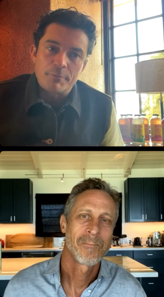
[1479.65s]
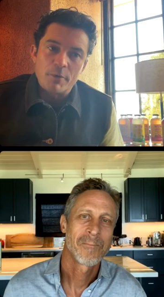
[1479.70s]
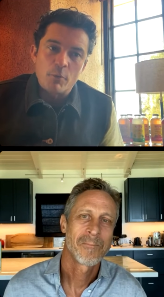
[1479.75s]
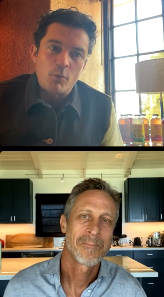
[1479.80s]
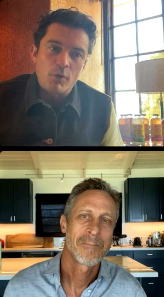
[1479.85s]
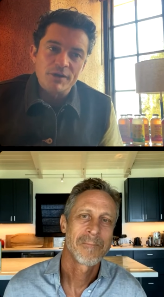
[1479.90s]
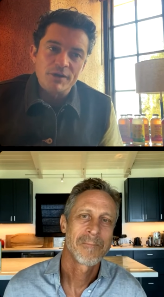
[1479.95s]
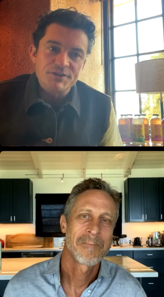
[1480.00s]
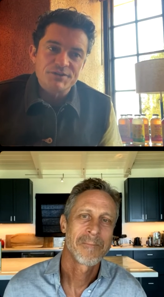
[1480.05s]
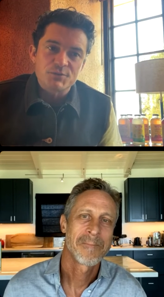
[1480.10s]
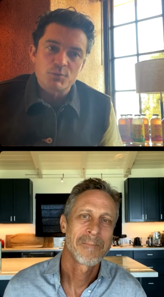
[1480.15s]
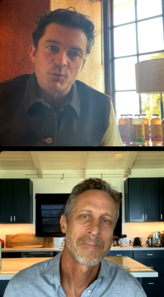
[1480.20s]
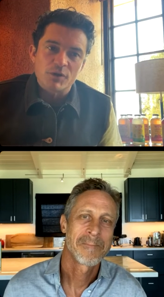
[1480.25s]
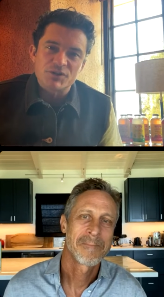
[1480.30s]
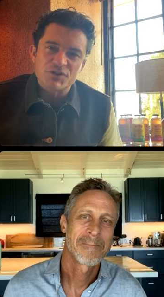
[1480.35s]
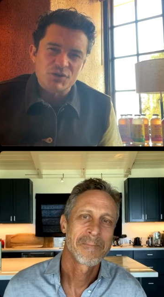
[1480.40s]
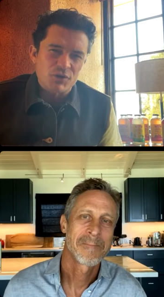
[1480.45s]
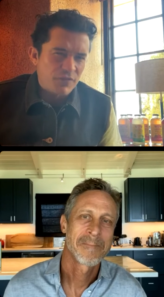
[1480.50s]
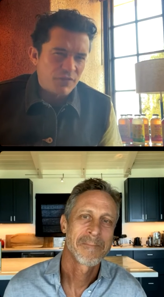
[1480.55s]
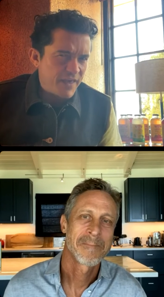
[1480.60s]
Speaker 1: But what is
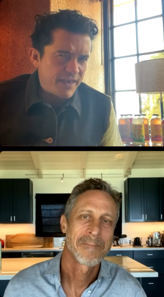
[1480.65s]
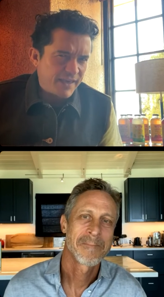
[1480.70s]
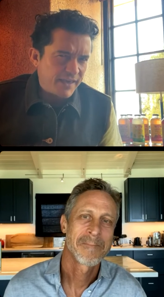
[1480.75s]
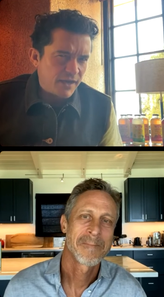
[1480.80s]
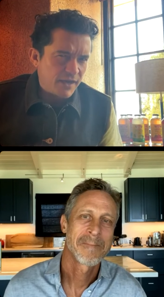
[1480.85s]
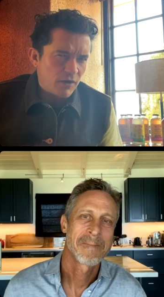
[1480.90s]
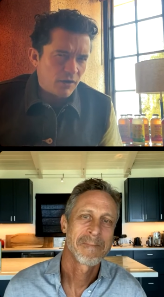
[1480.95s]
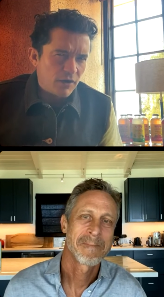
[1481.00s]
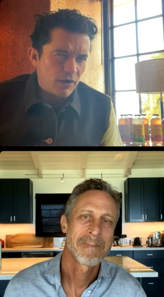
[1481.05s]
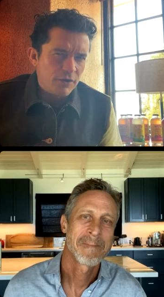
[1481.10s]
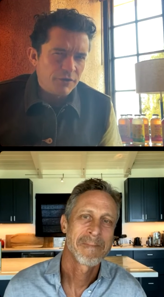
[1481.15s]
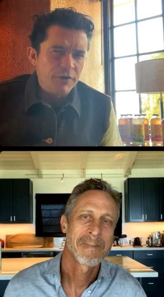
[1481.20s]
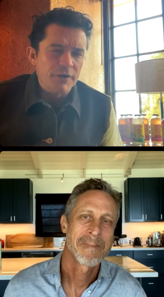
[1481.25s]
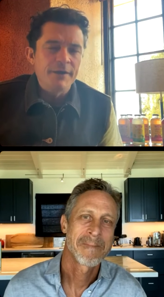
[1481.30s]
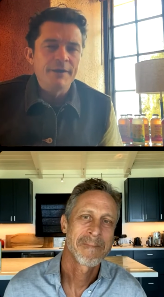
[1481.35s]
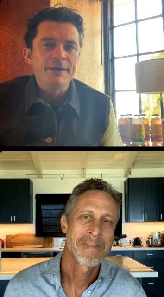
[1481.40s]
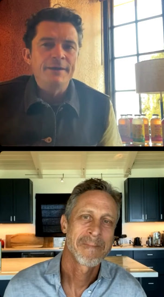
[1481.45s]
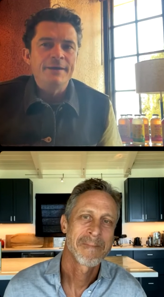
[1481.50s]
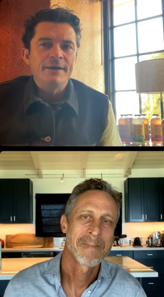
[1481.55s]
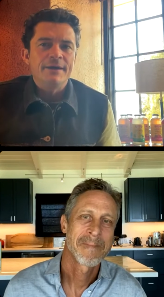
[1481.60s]
what's your thinking on
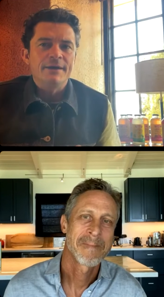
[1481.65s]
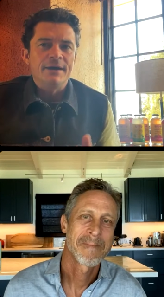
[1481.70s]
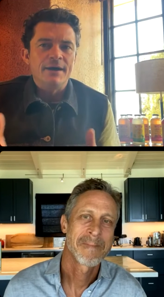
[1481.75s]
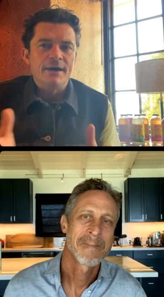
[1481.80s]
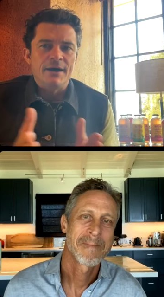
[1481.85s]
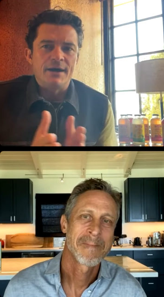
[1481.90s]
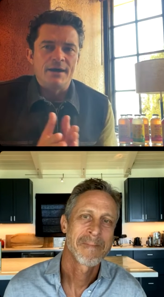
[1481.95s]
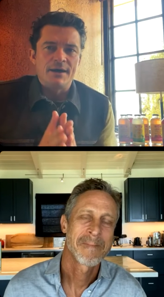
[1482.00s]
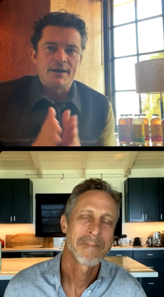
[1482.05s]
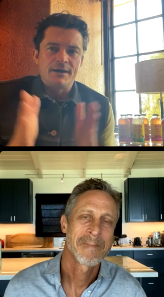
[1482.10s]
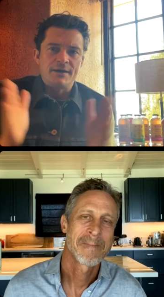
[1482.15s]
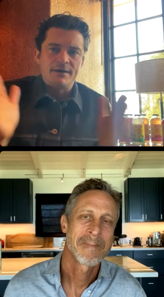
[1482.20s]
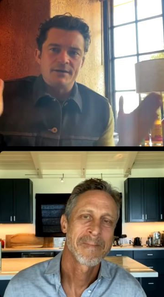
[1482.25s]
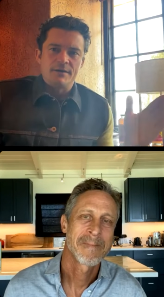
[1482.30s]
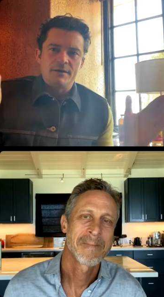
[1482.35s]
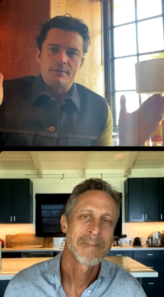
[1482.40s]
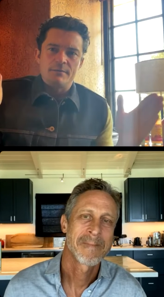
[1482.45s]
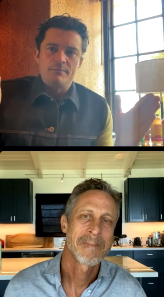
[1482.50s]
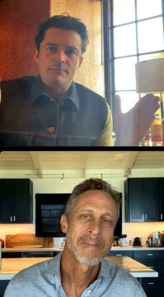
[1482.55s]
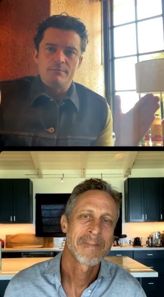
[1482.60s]
uh,
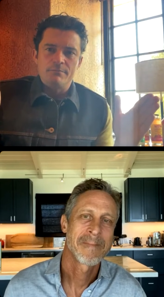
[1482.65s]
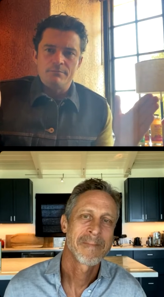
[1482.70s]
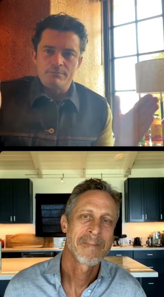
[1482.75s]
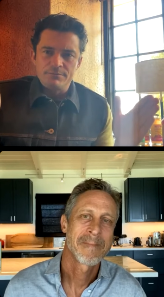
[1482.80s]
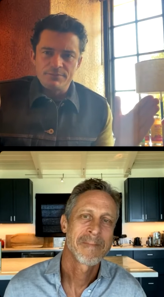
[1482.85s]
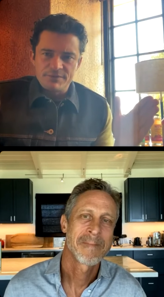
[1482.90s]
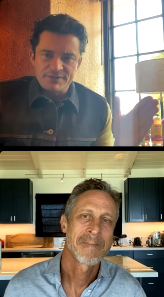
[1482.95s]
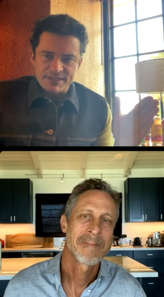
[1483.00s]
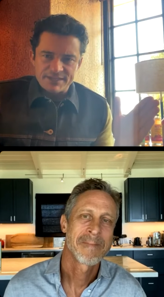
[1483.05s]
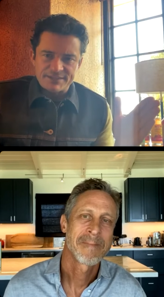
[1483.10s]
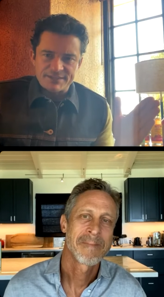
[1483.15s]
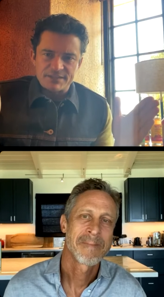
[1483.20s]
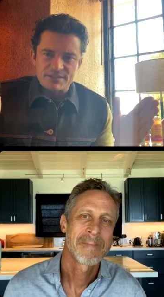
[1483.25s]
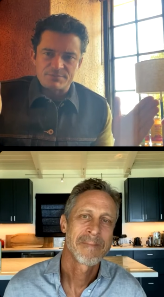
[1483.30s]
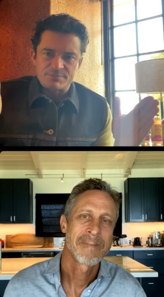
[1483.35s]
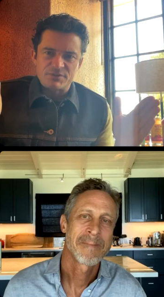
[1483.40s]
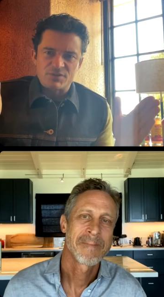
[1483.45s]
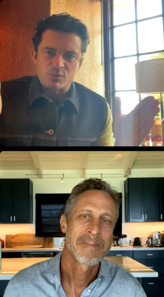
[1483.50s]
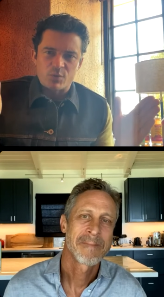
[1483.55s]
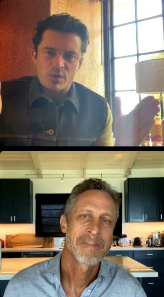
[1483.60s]

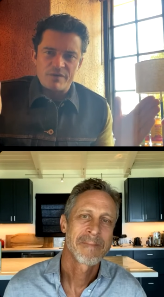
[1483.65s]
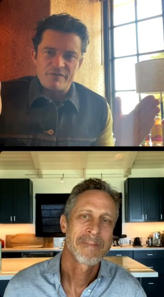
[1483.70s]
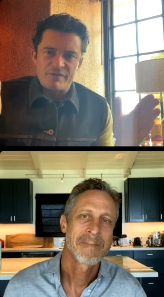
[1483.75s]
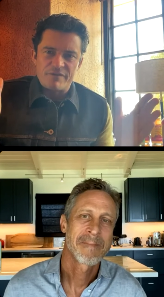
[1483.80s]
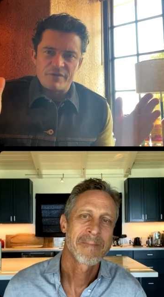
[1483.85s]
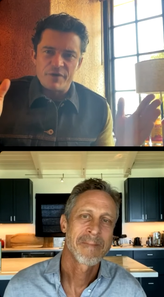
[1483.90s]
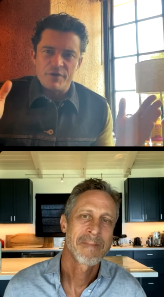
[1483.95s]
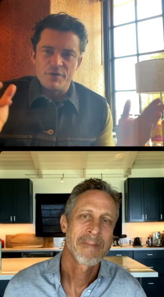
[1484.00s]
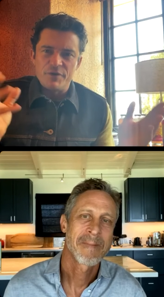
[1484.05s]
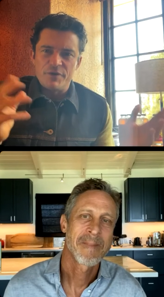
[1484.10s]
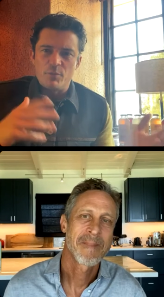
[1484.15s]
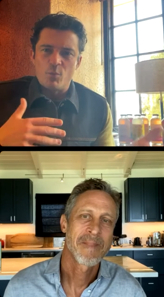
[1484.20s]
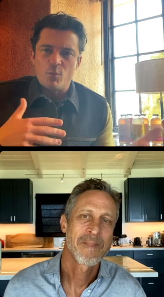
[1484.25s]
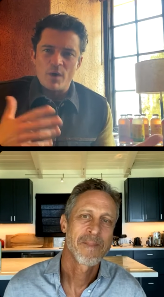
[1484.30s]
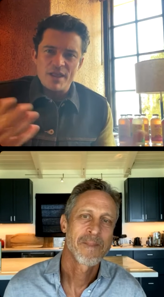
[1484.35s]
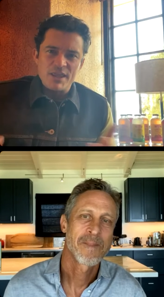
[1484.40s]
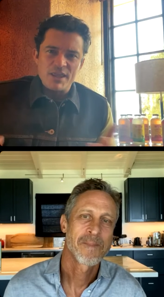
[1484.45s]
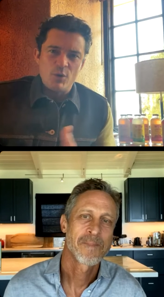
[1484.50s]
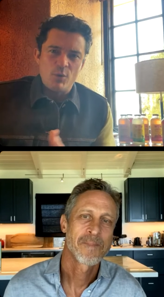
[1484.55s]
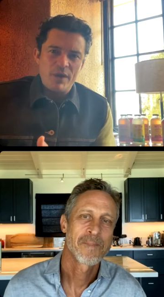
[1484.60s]
distance between food and
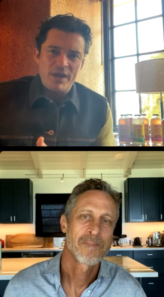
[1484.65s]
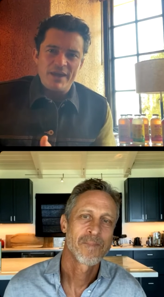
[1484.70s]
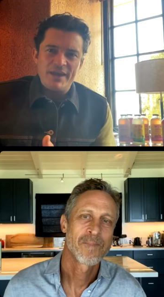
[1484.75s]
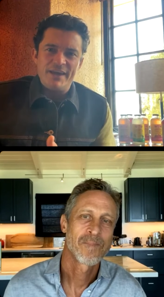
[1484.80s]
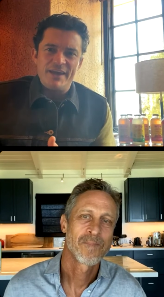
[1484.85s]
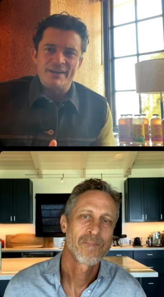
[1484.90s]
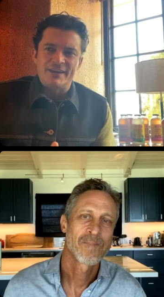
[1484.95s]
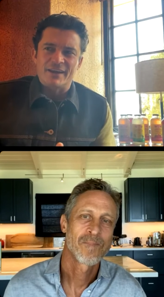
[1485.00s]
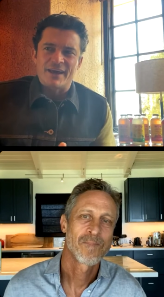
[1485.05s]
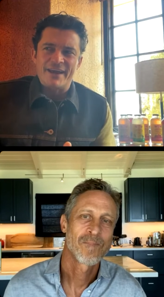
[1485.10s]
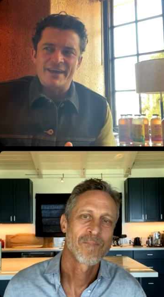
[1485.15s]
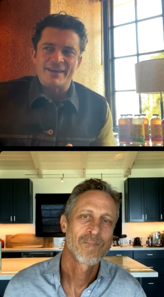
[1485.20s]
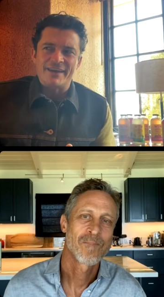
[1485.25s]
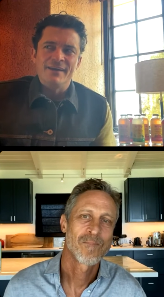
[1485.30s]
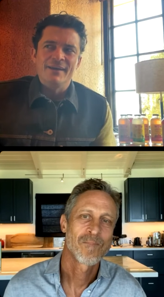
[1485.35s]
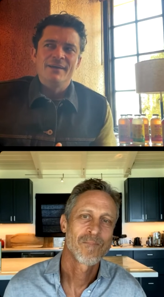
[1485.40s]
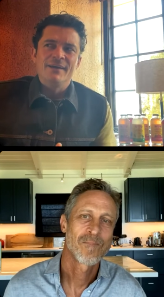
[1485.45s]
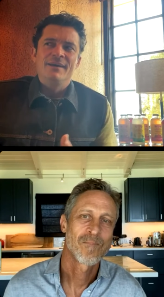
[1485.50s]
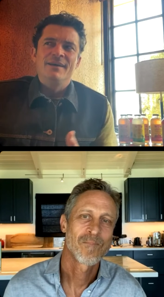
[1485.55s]
when you eat and like